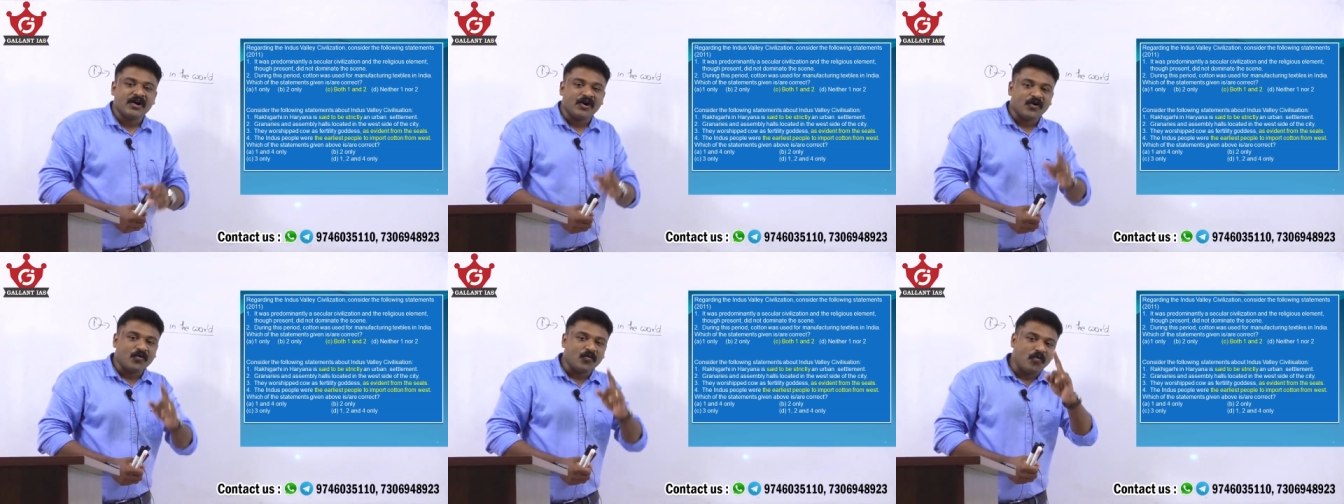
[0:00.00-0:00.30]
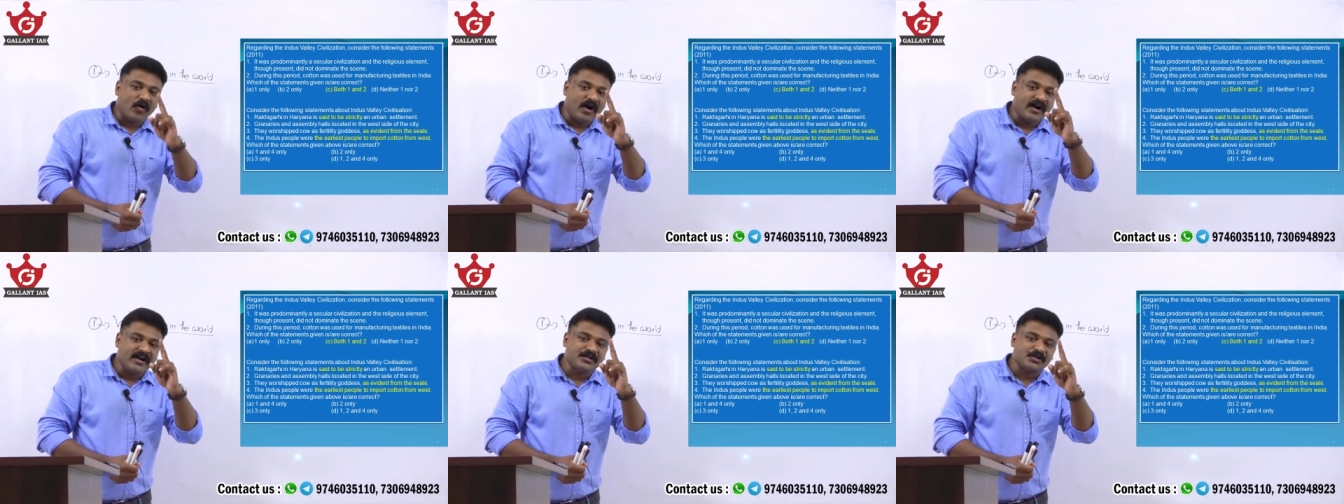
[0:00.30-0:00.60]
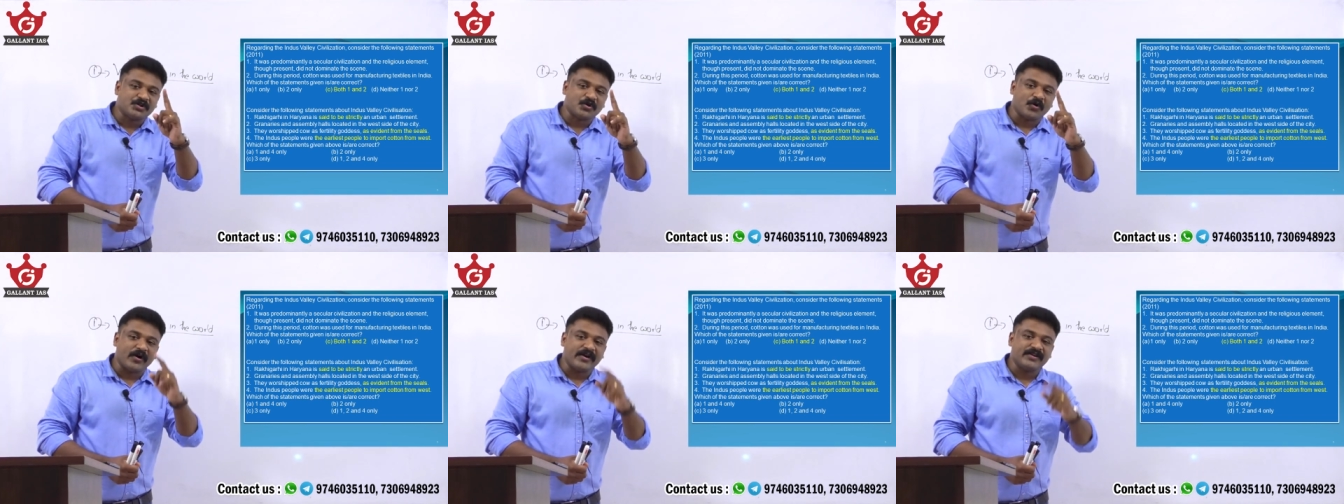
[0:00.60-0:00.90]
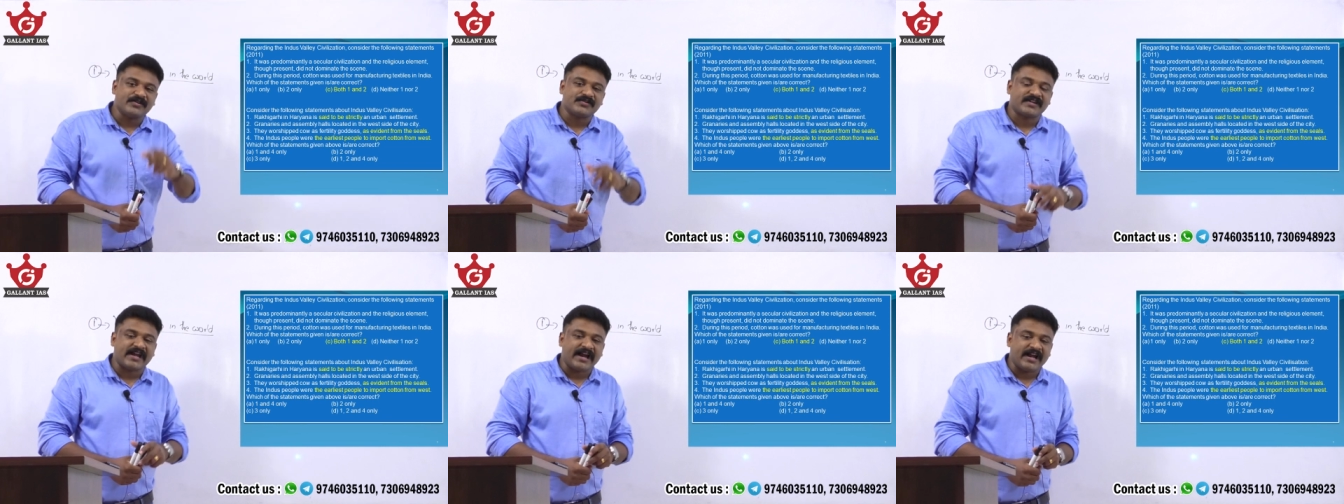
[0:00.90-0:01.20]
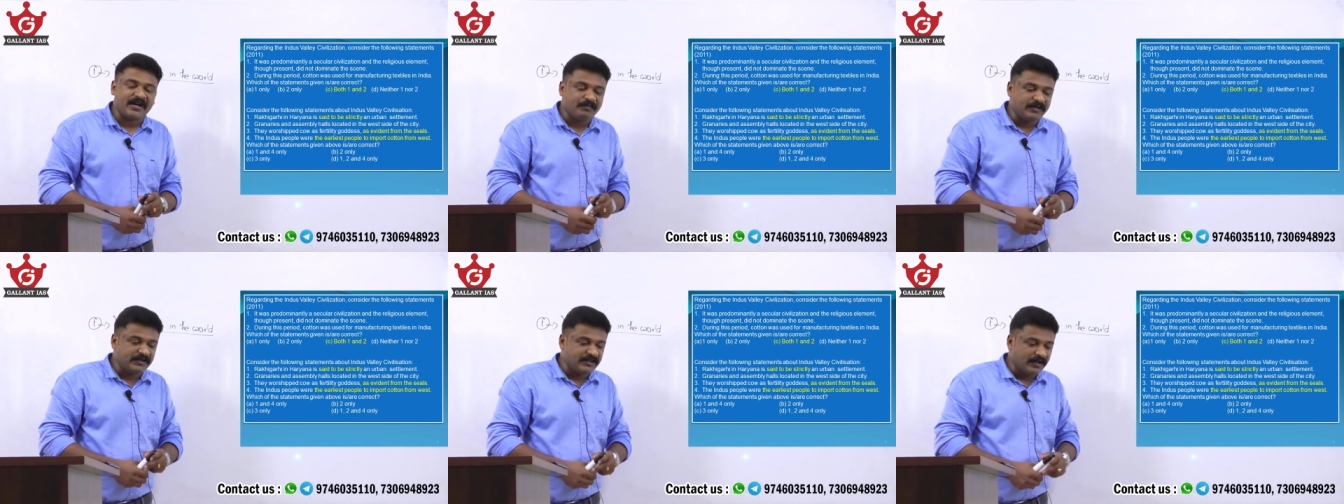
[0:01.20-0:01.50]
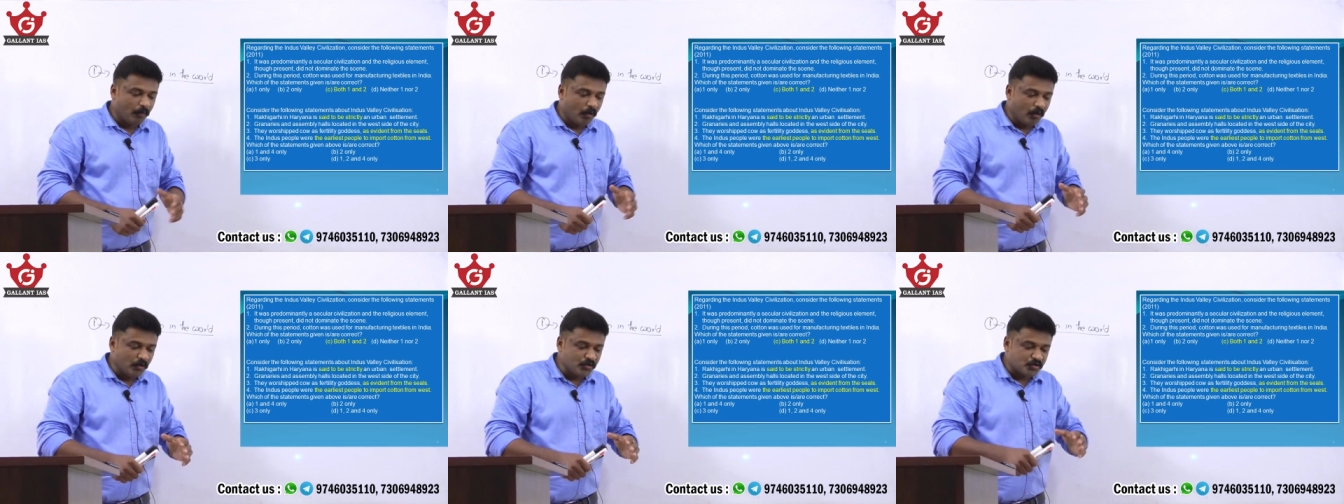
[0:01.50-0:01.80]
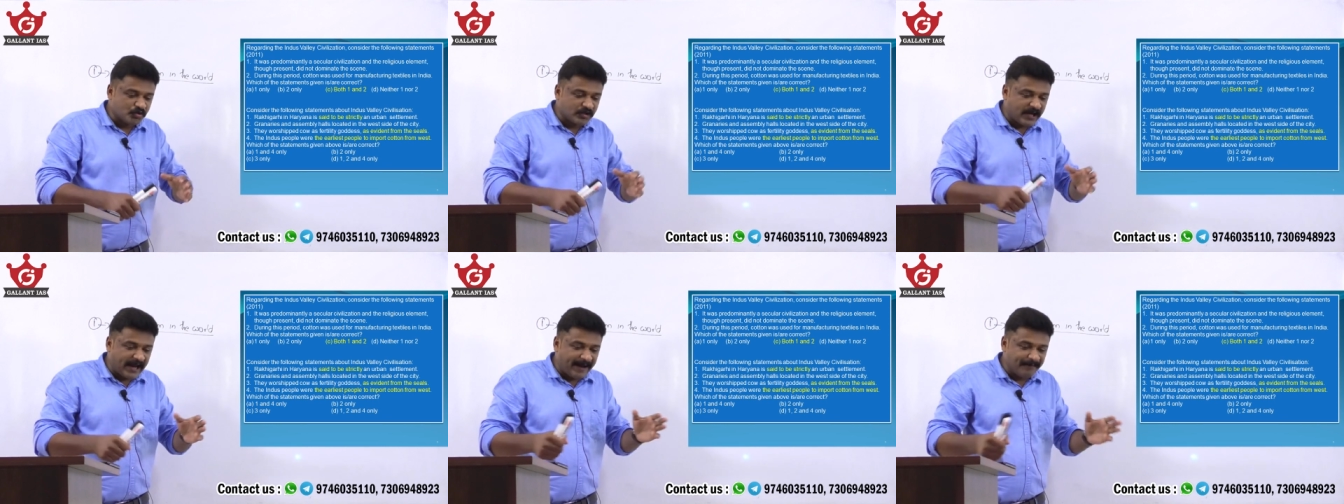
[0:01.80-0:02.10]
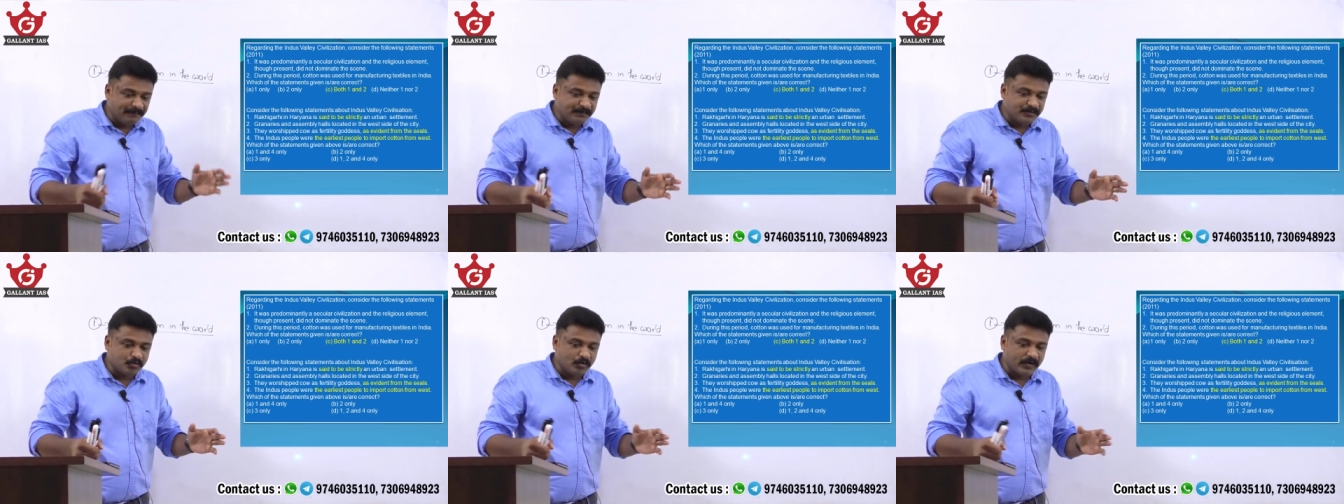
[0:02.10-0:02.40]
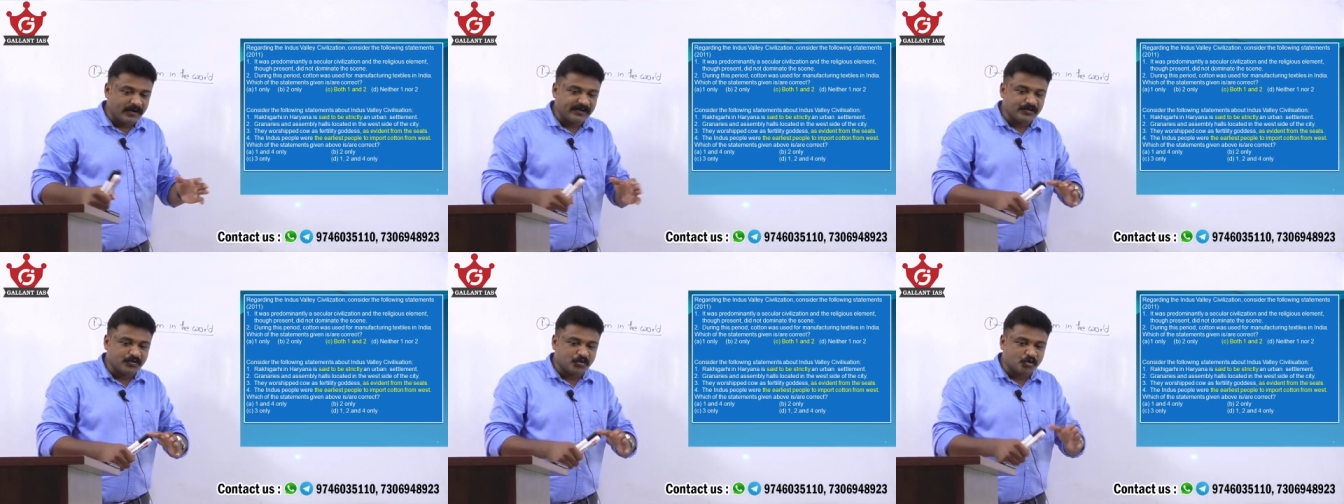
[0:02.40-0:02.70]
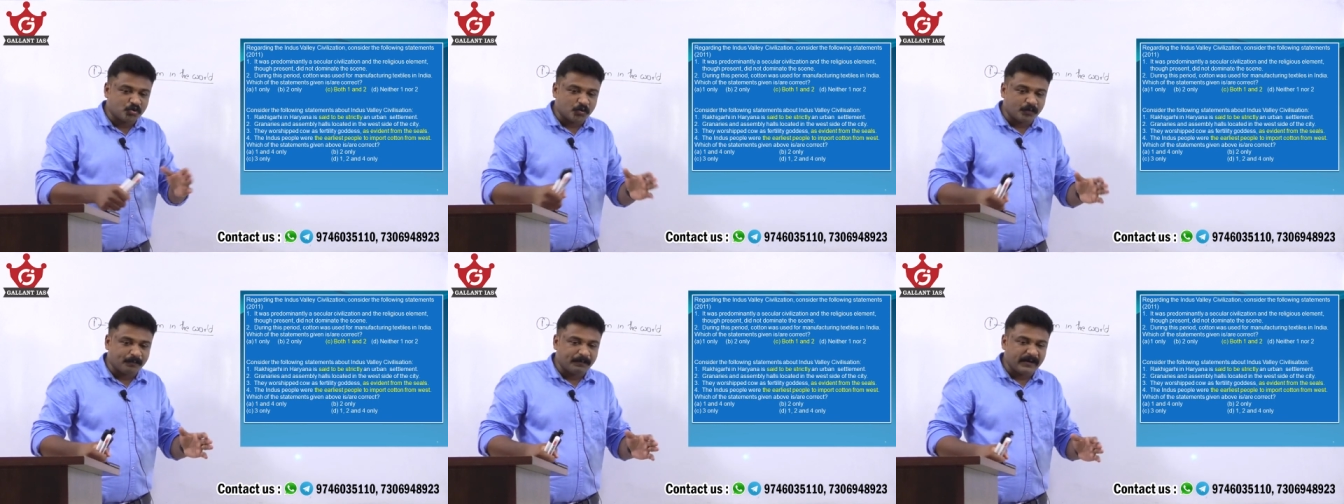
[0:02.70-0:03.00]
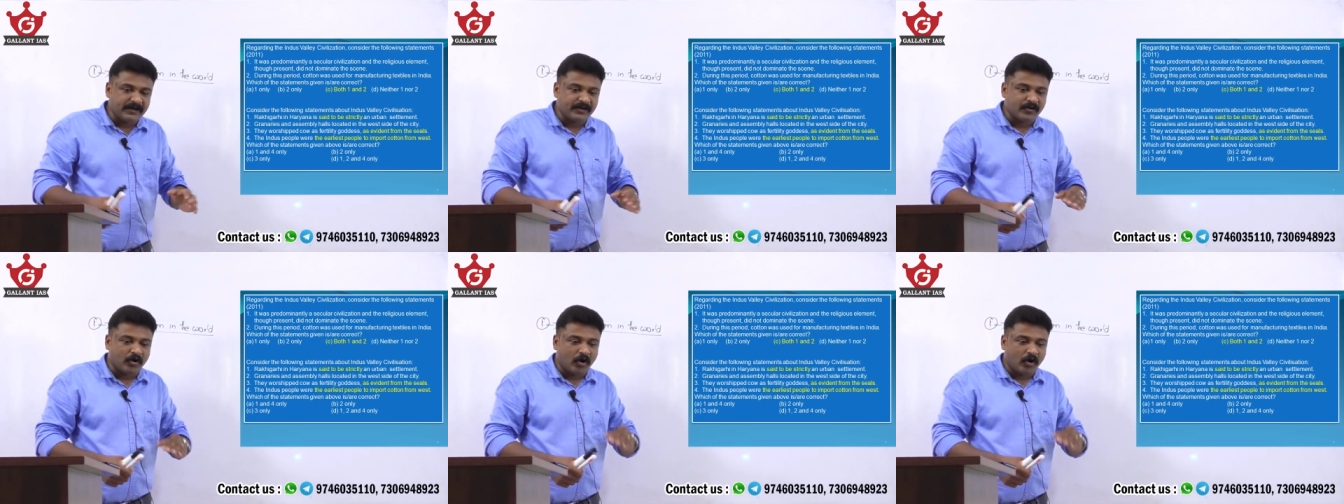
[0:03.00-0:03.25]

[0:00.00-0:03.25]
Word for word: one choice can be the most absurd, stupid,